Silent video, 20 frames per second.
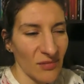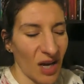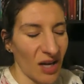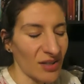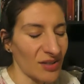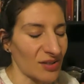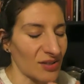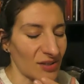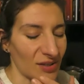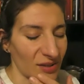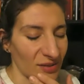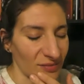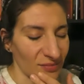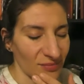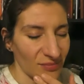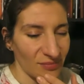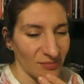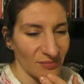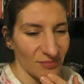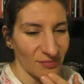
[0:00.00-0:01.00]
I don't know,
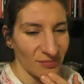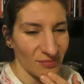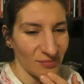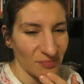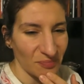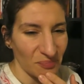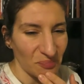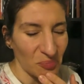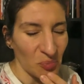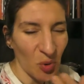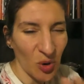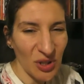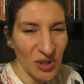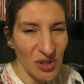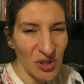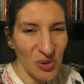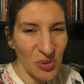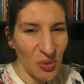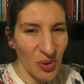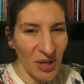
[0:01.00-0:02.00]

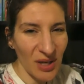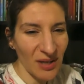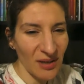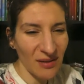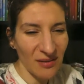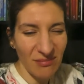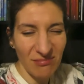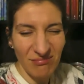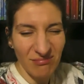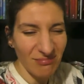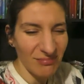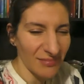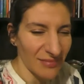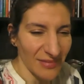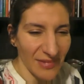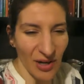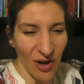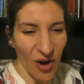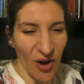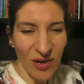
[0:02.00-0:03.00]
once a week.
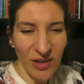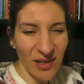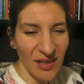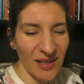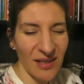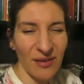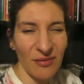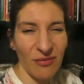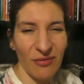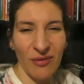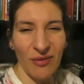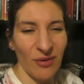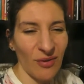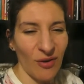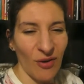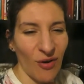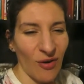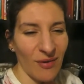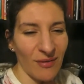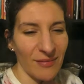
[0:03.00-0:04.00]
I can't eat it for a
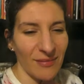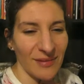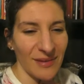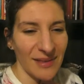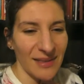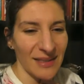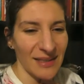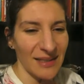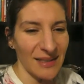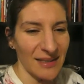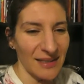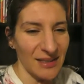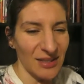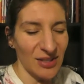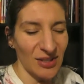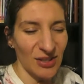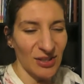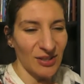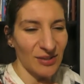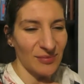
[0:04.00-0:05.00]
lot.
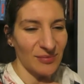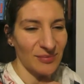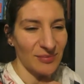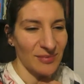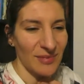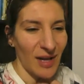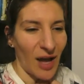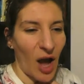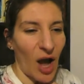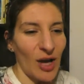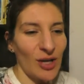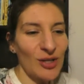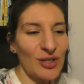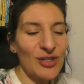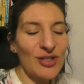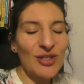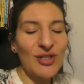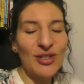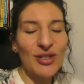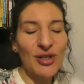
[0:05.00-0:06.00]
Don't know. I
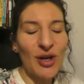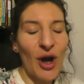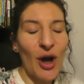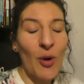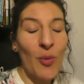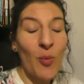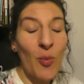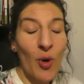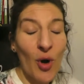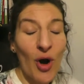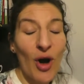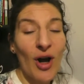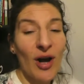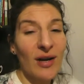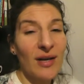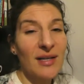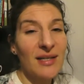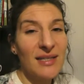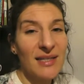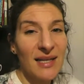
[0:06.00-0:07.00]
used to, I
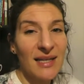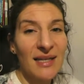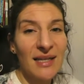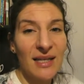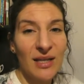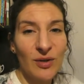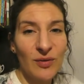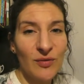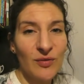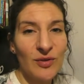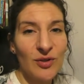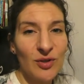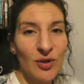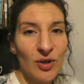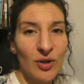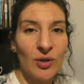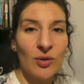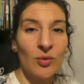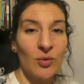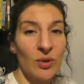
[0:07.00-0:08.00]
worked and lived
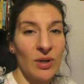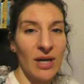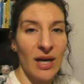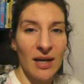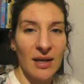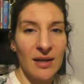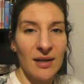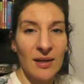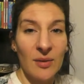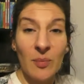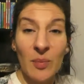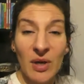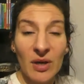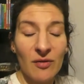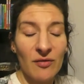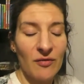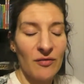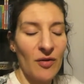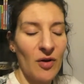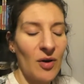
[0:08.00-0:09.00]
on an organic
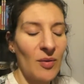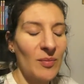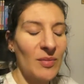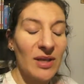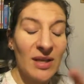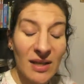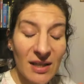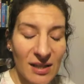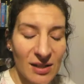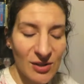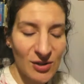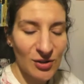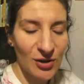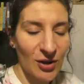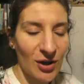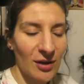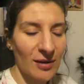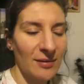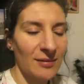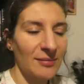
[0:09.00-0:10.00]
meat farm years
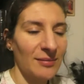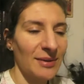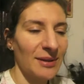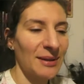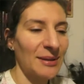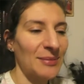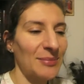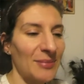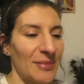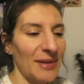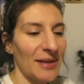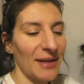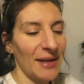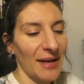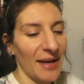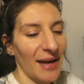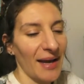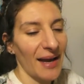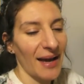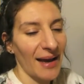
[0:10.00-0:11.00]
ago, yeah
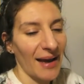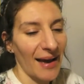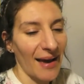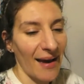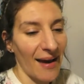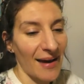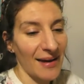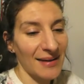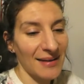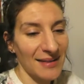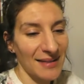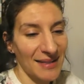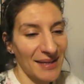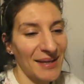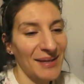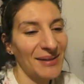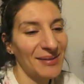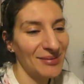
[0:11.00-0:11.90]
and